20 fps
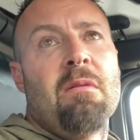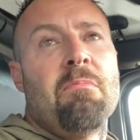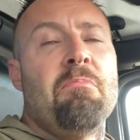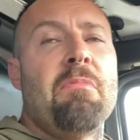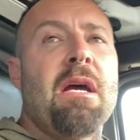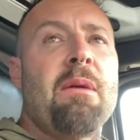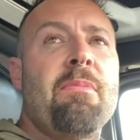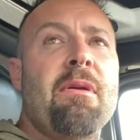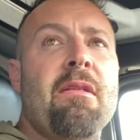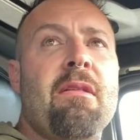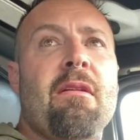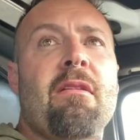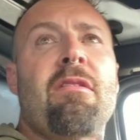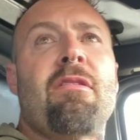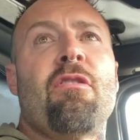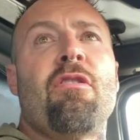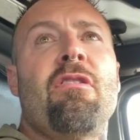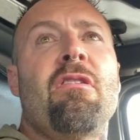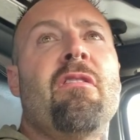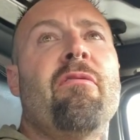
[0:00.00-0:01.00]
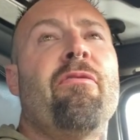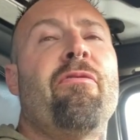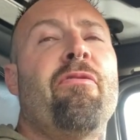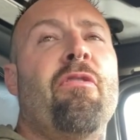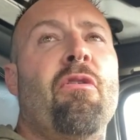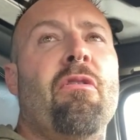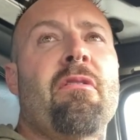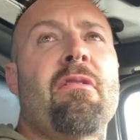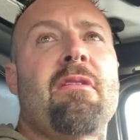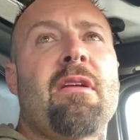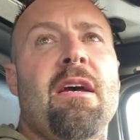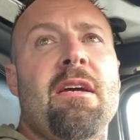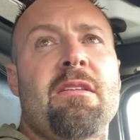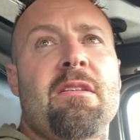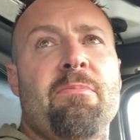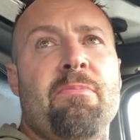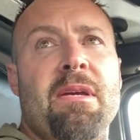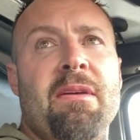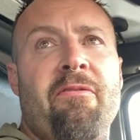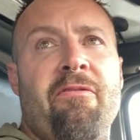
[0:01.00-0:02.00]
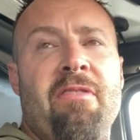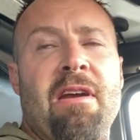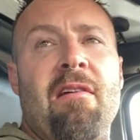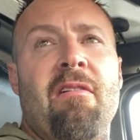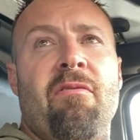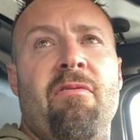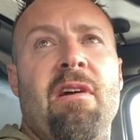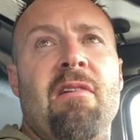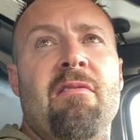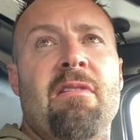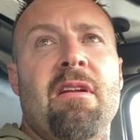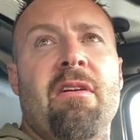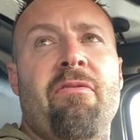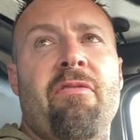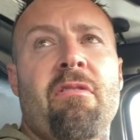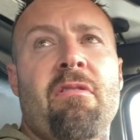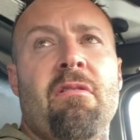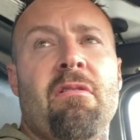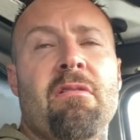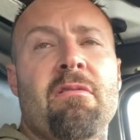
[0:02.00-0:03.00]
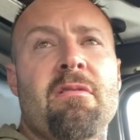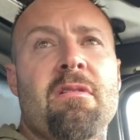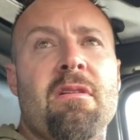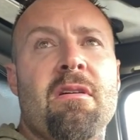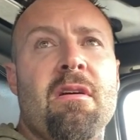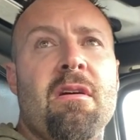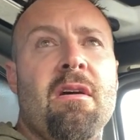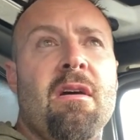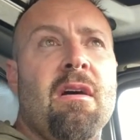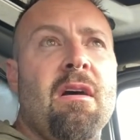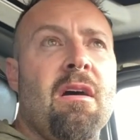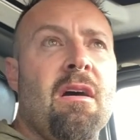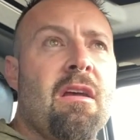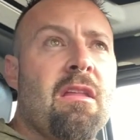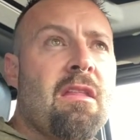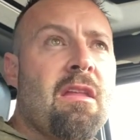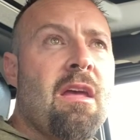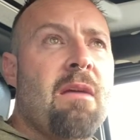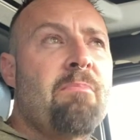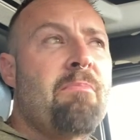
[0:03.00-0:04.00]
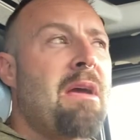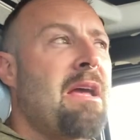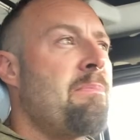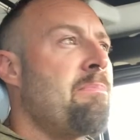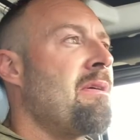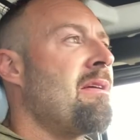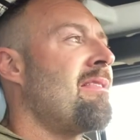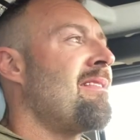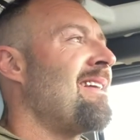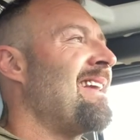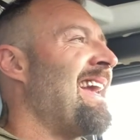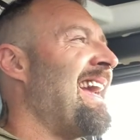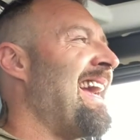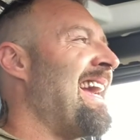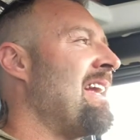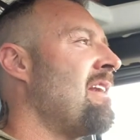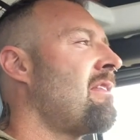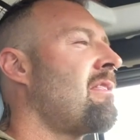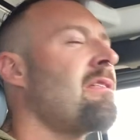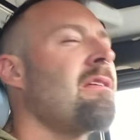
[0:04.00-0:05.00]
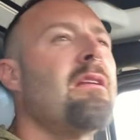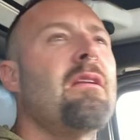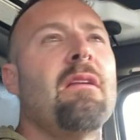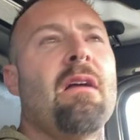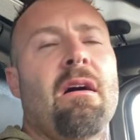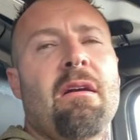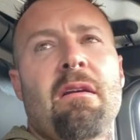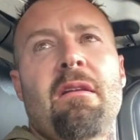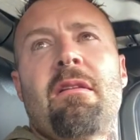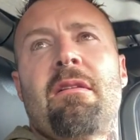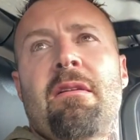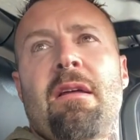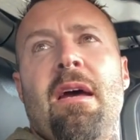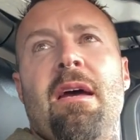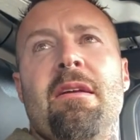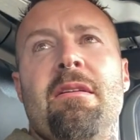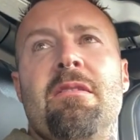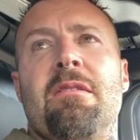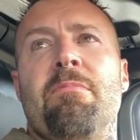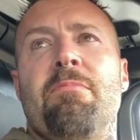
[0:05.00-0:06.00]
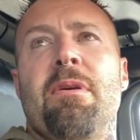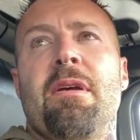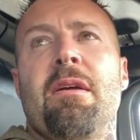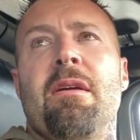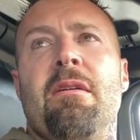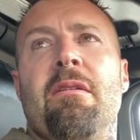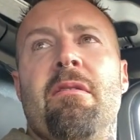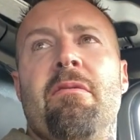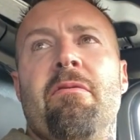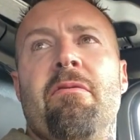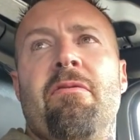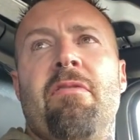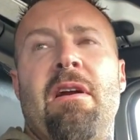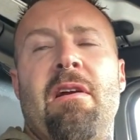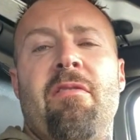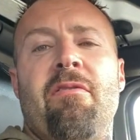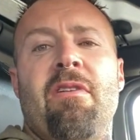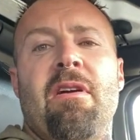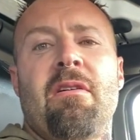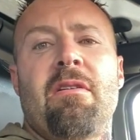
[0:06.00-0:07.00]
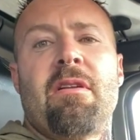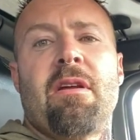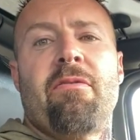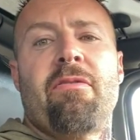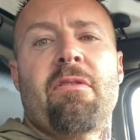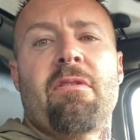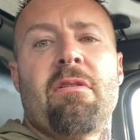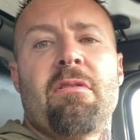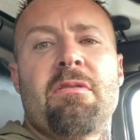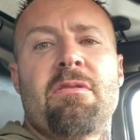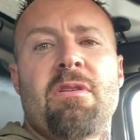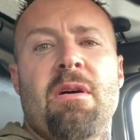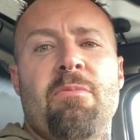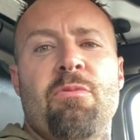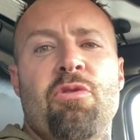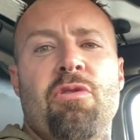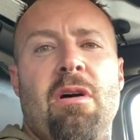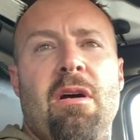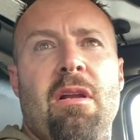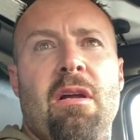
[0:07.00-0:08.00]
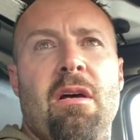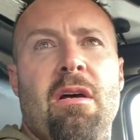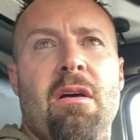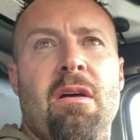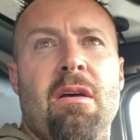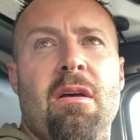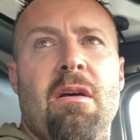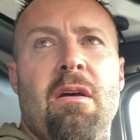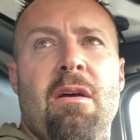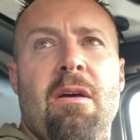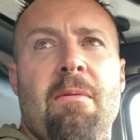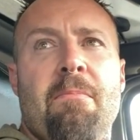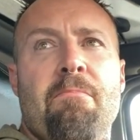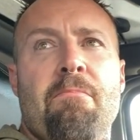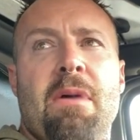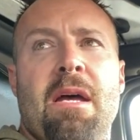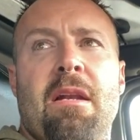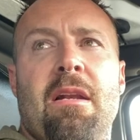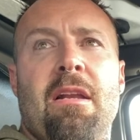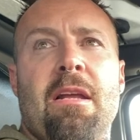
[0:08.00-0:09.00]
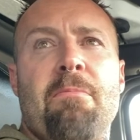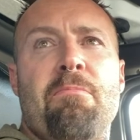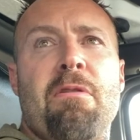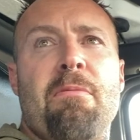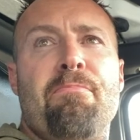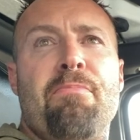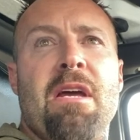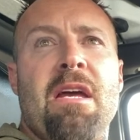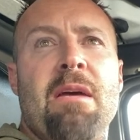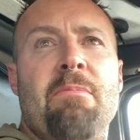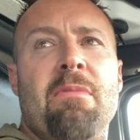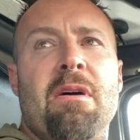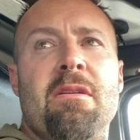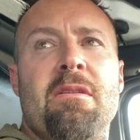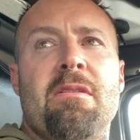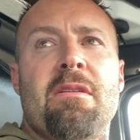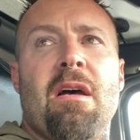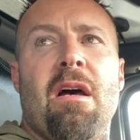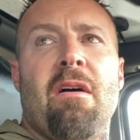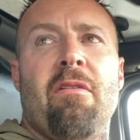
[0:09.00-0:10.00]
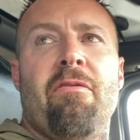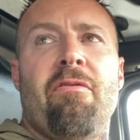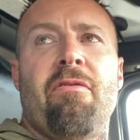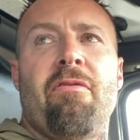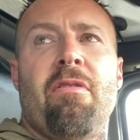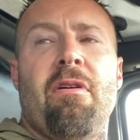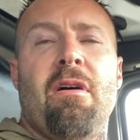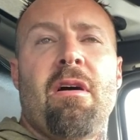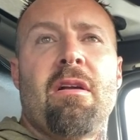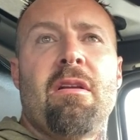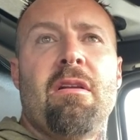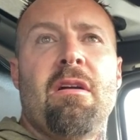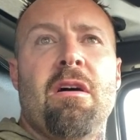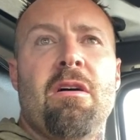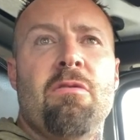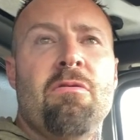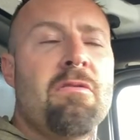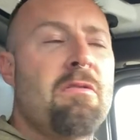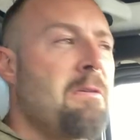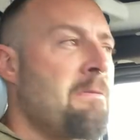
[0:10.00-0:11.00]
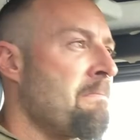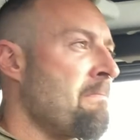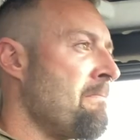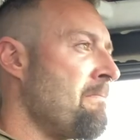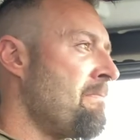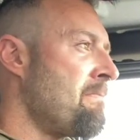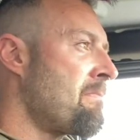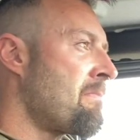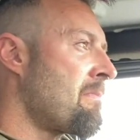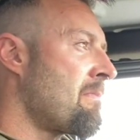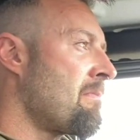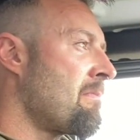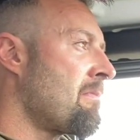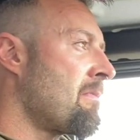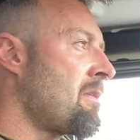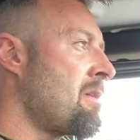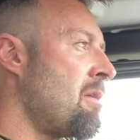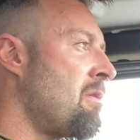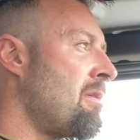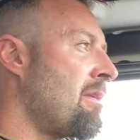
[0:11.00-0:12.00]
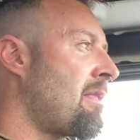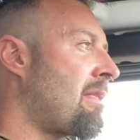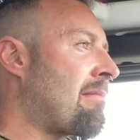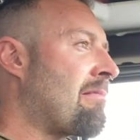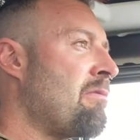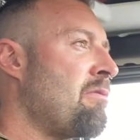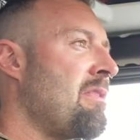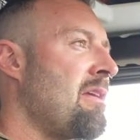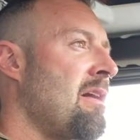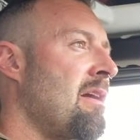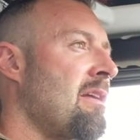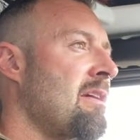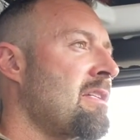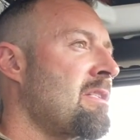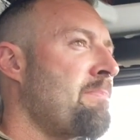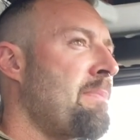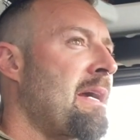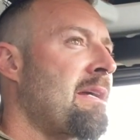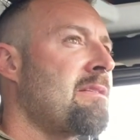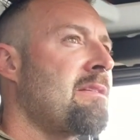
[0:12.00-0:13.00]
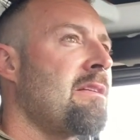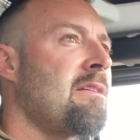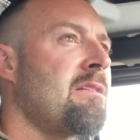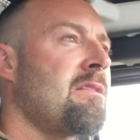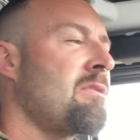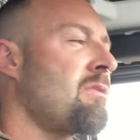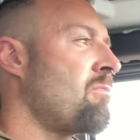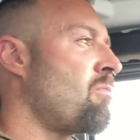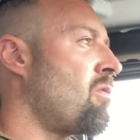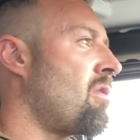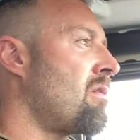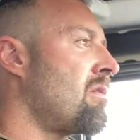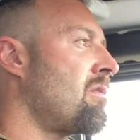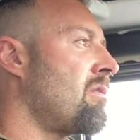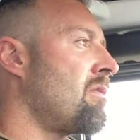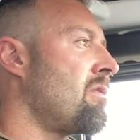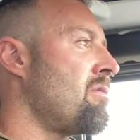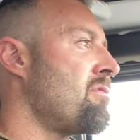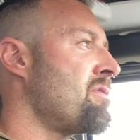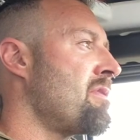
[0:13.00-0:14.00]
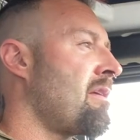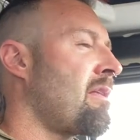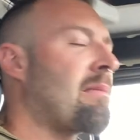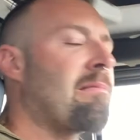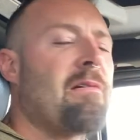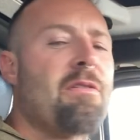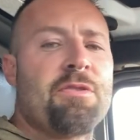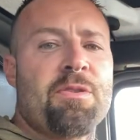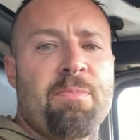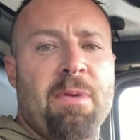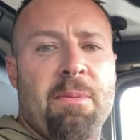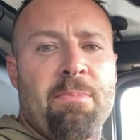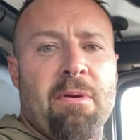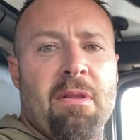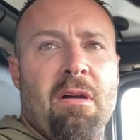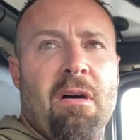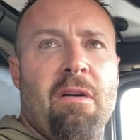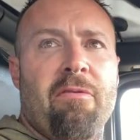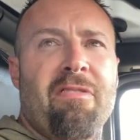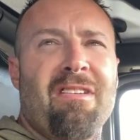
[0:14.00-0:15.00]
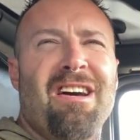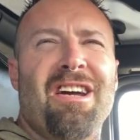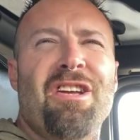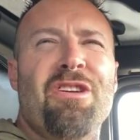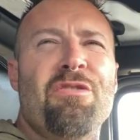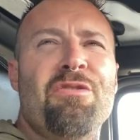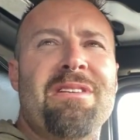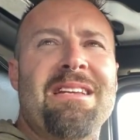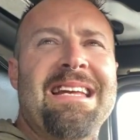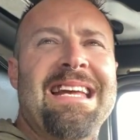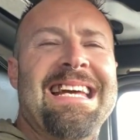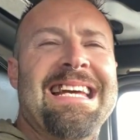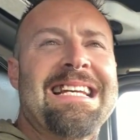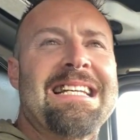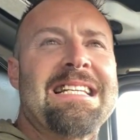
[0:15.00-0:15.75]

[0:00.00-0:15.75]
maybe the third and fourth day to be very, very difficult, and then maybe the eighth and ninth day to be very, very difficult. So I'm trying to mentally prepare myself. I know going through the unexpected is what usually throws people off, and I usually,